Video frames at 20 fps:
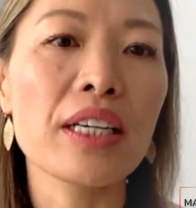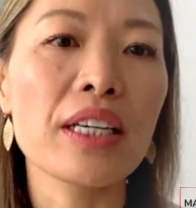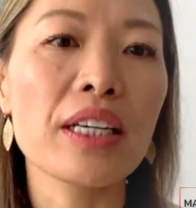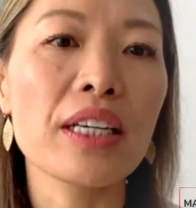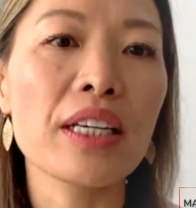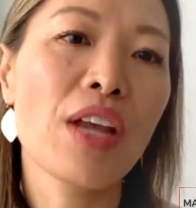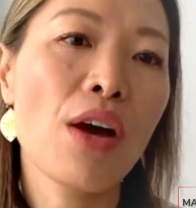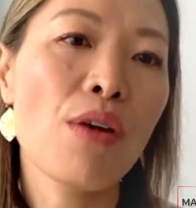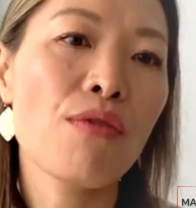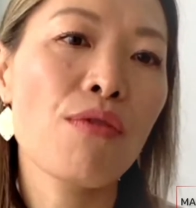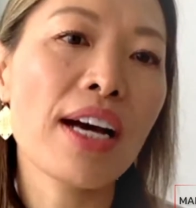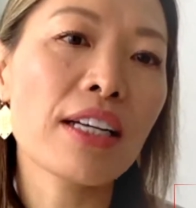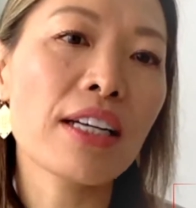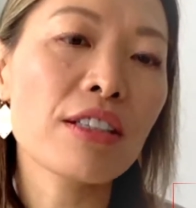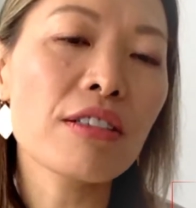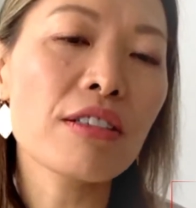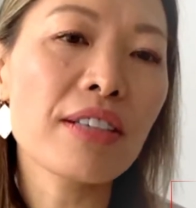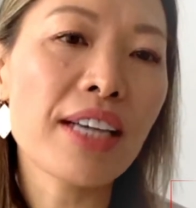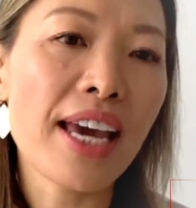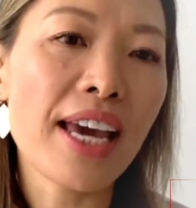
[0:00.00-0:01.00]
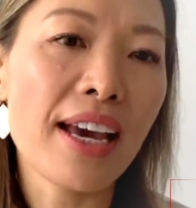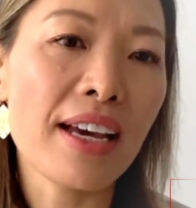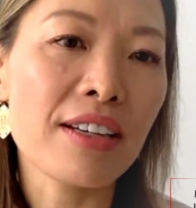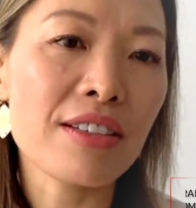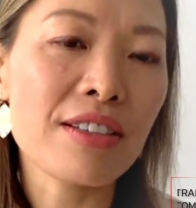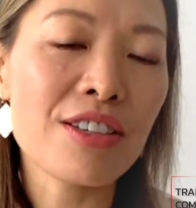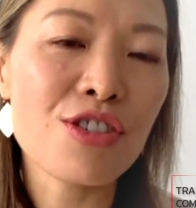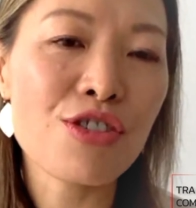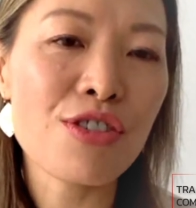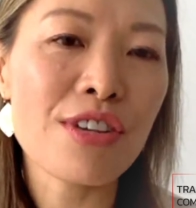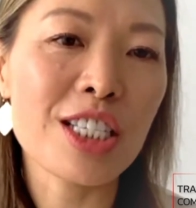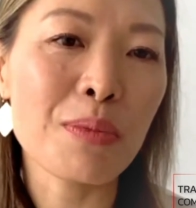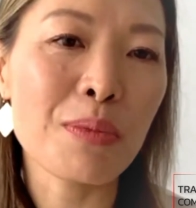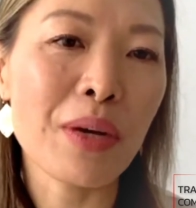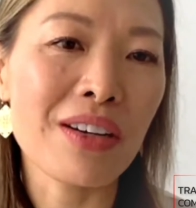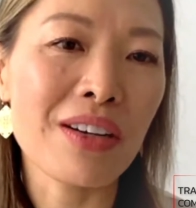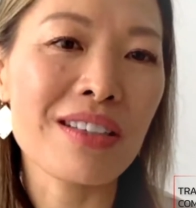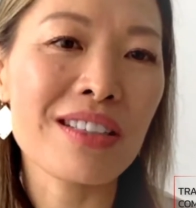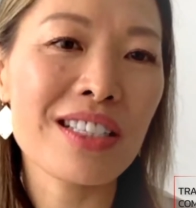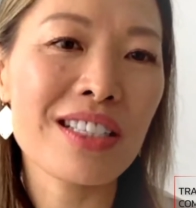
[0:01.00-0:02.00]
So radical candor and
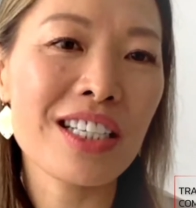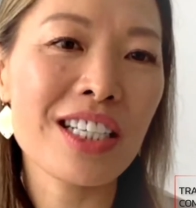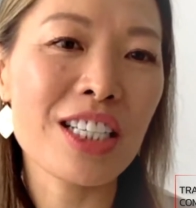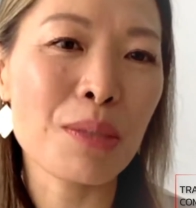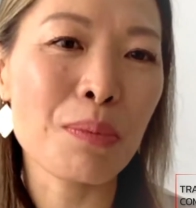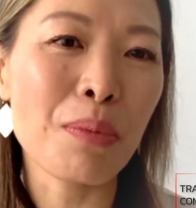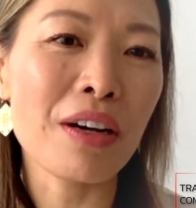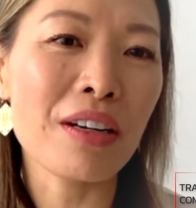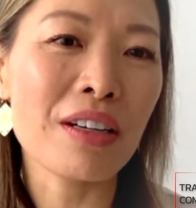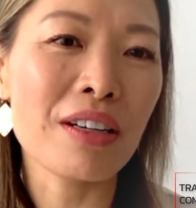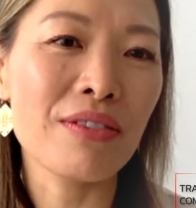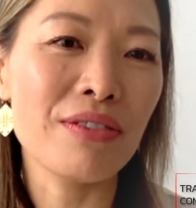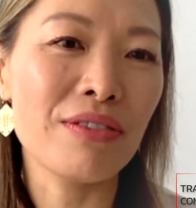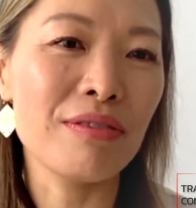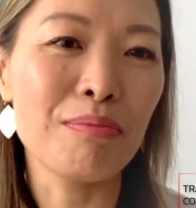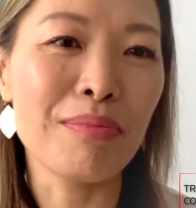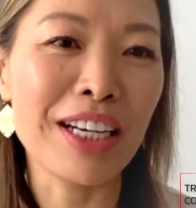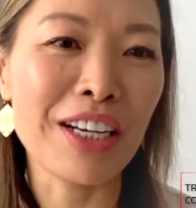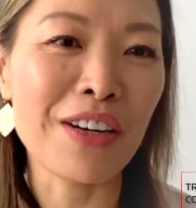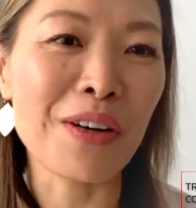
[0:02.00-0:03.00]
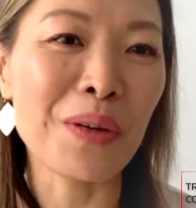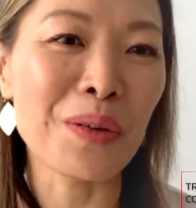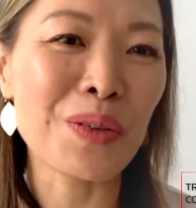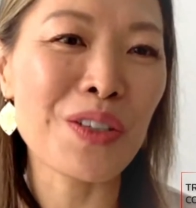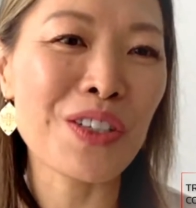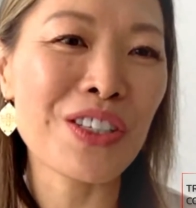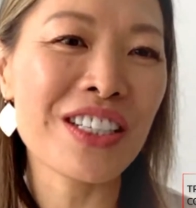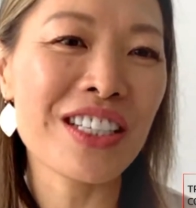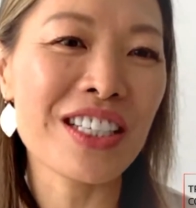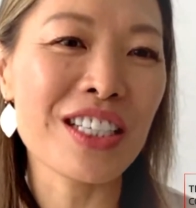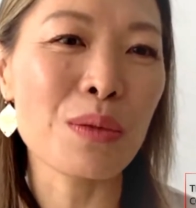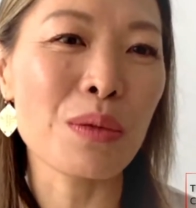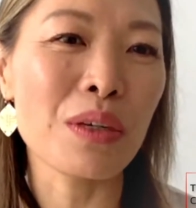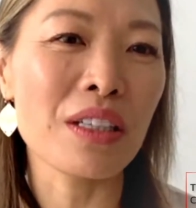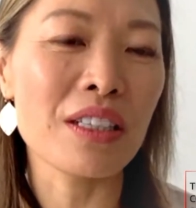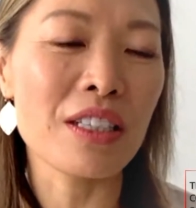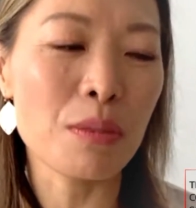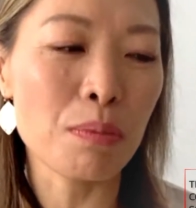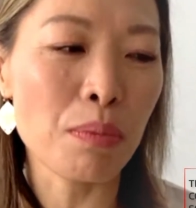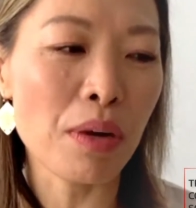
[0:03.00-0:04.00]
transparency is part of my culture as
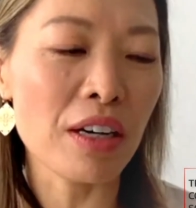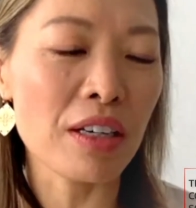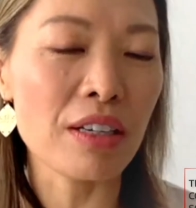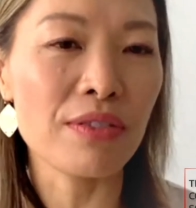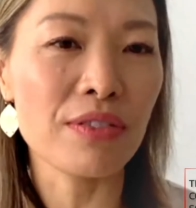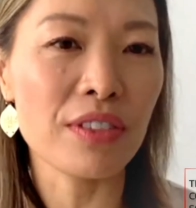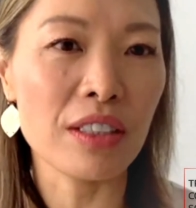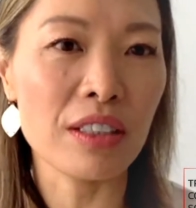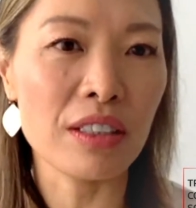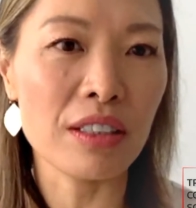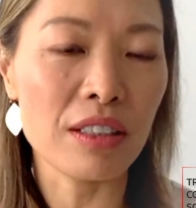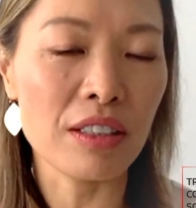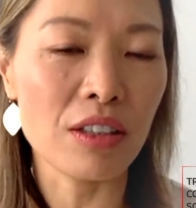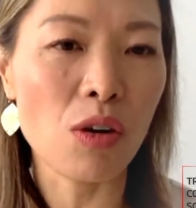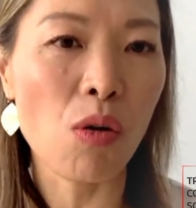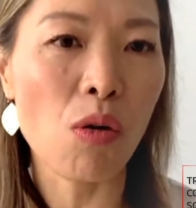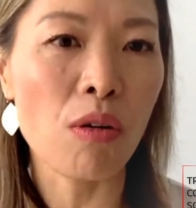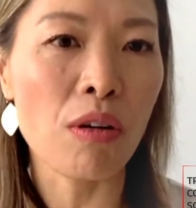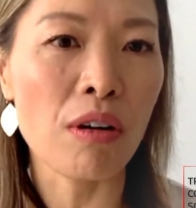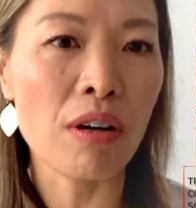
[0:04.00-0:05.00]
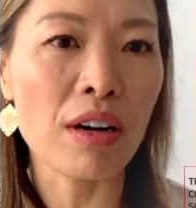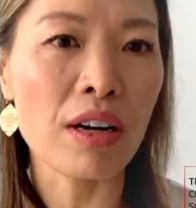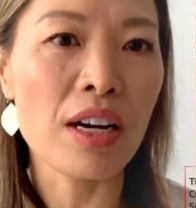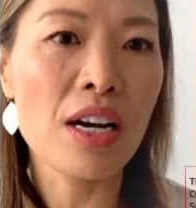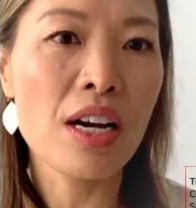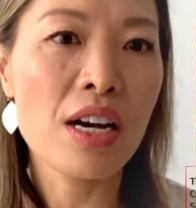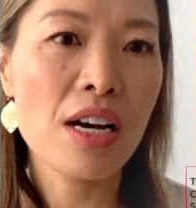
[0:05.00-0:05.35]
well as part of the core